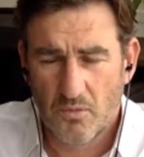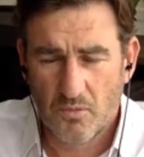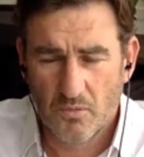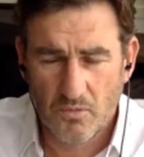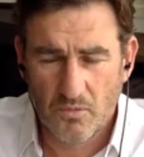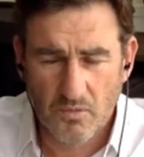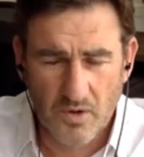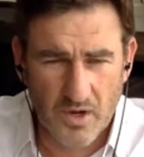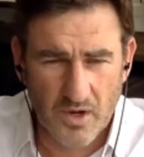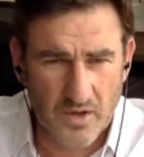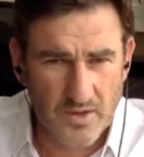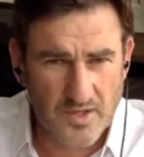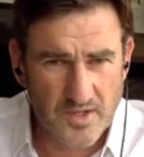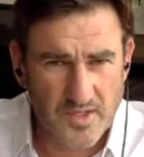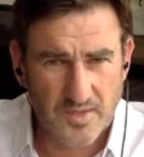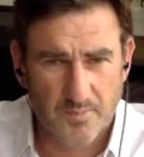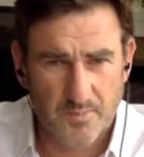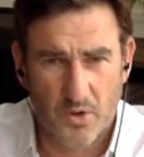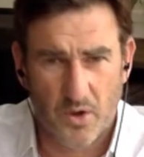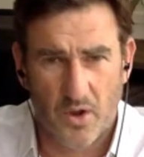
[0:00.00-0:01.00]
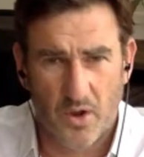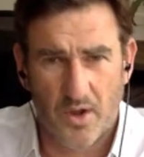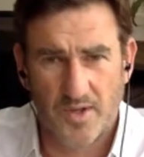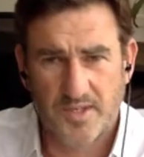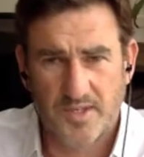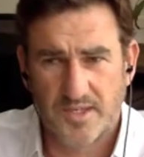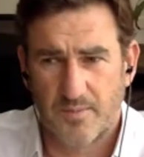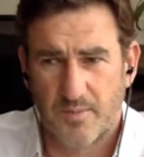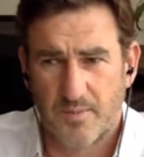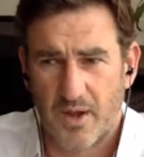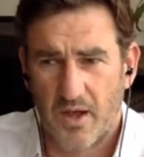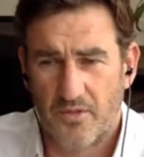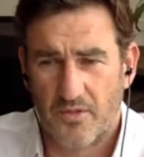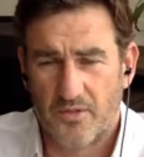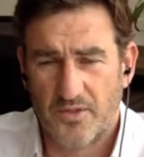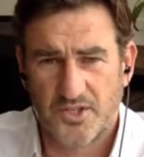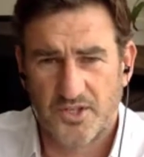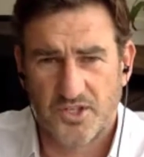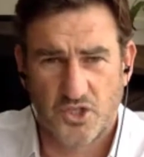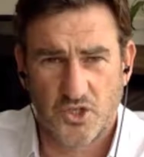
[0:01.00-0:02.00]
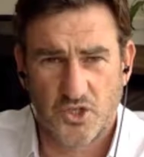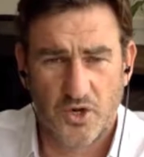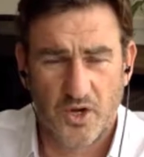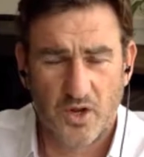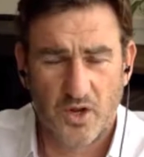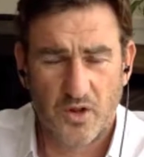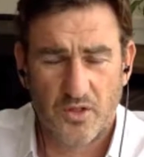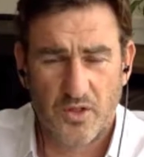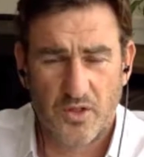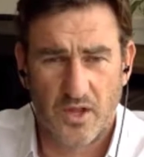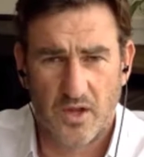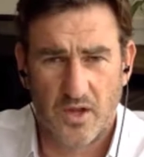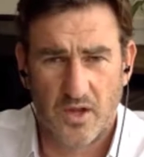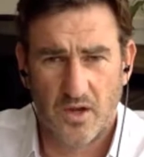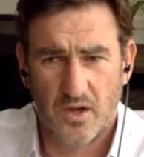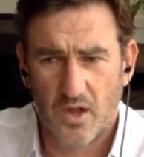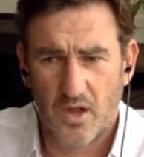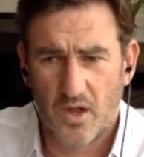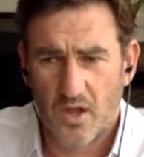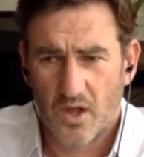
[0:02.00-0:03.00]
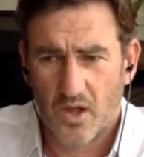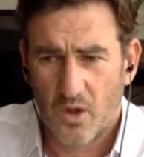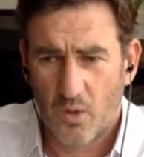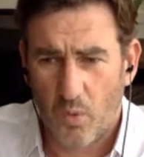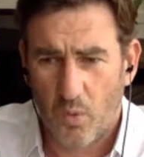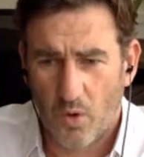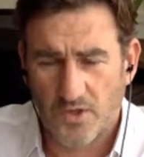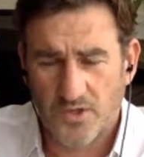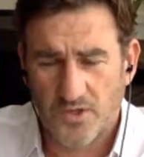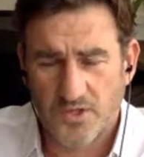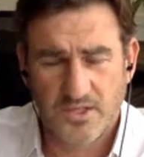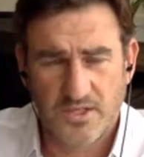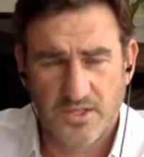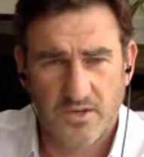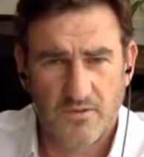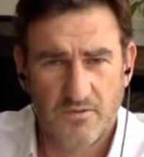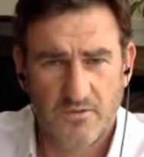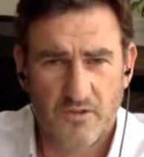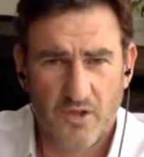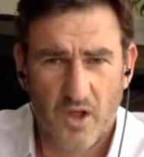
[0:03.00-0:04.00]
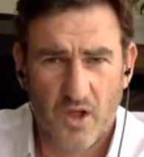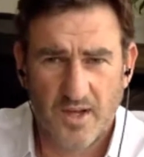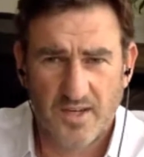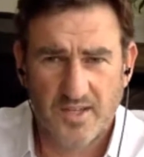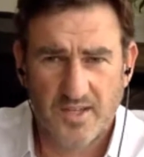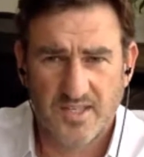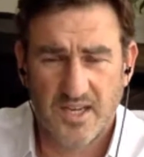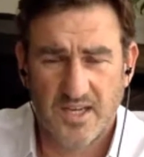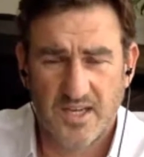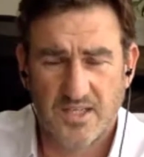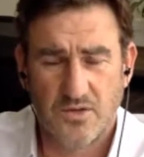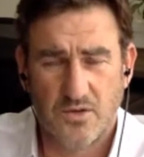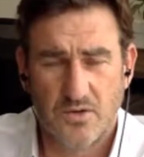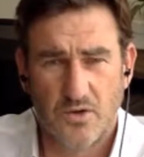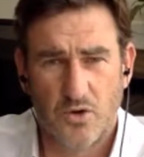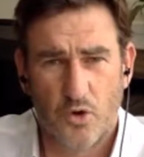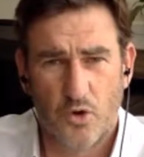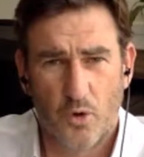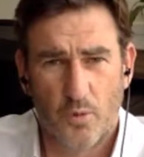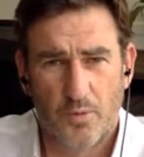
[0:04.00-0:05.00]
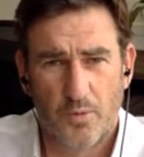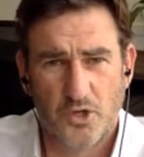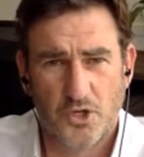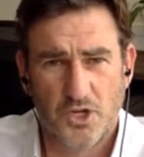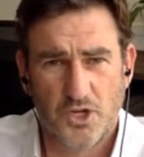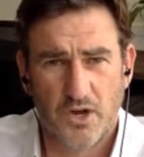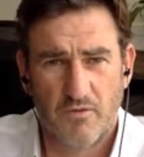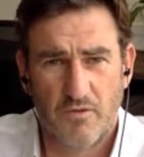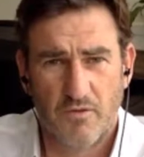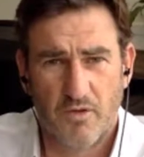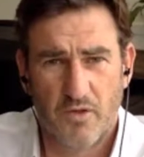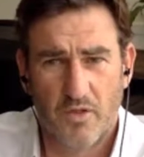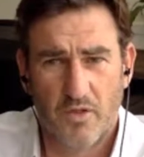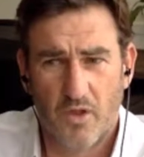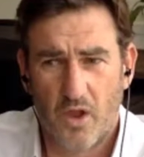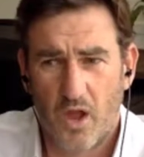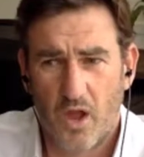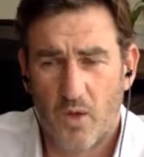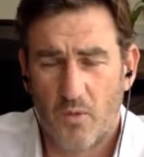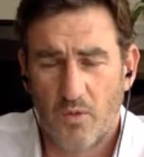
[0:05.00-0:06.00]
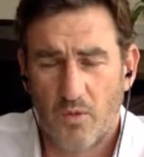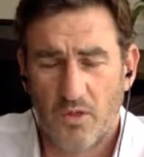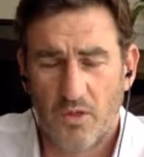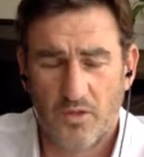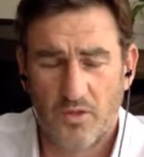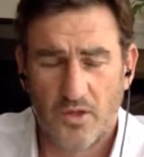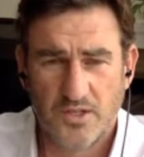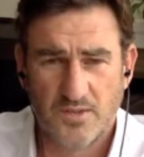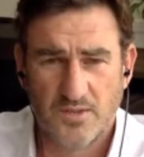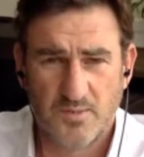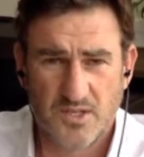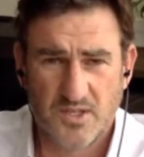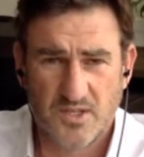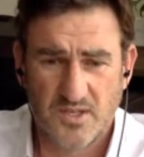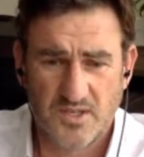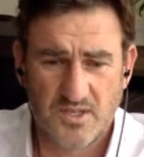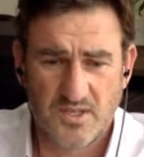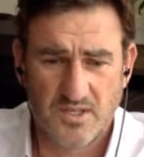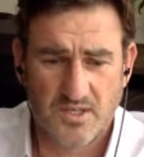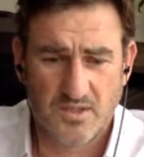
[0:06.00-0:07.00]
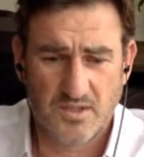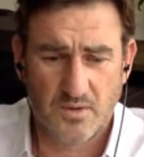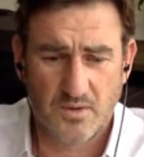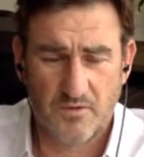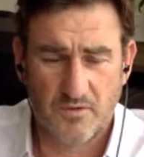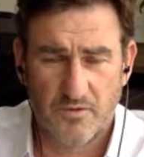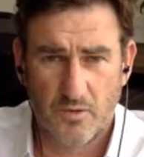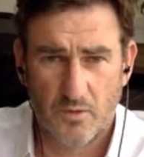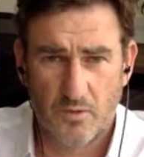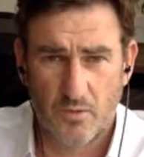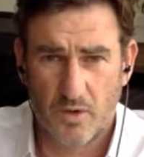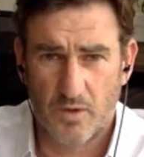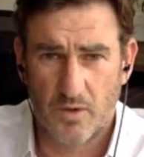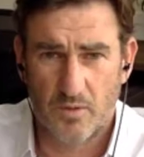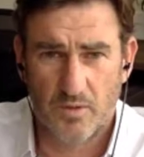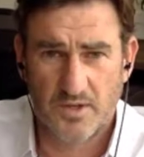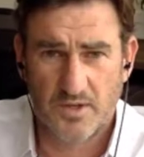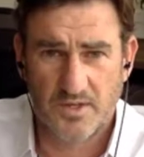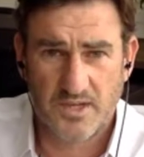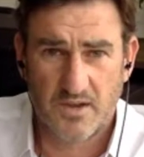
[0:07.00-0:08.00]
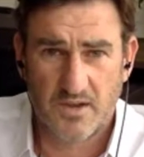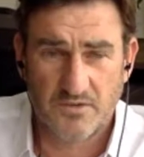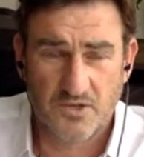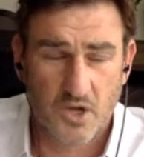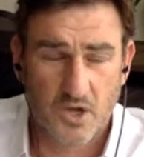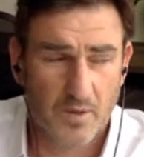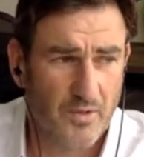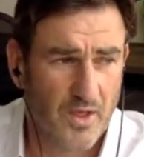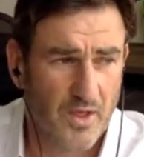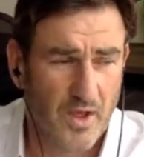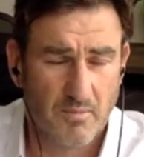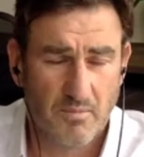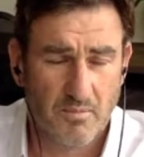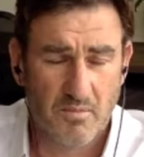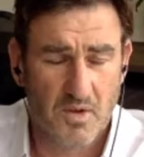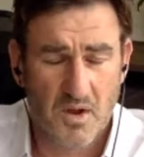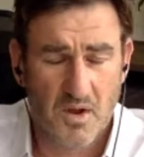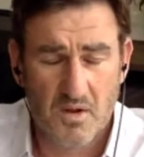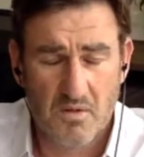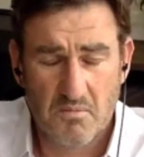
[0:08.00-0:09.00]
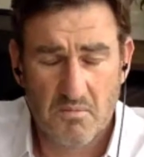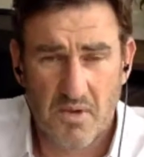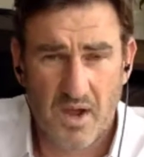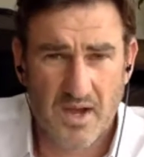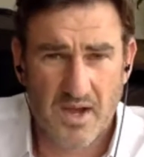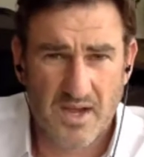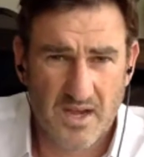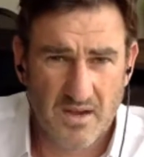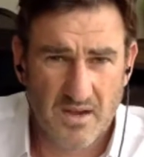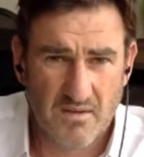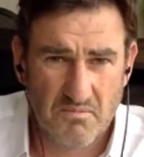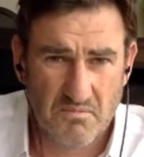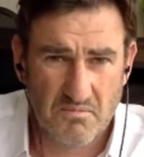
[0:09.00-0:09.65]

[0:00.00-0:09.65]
really surprised about the strength in Qantas and Flight Centre and corporate travel and the like. We think those businesses are in for a really, really tough time, and they may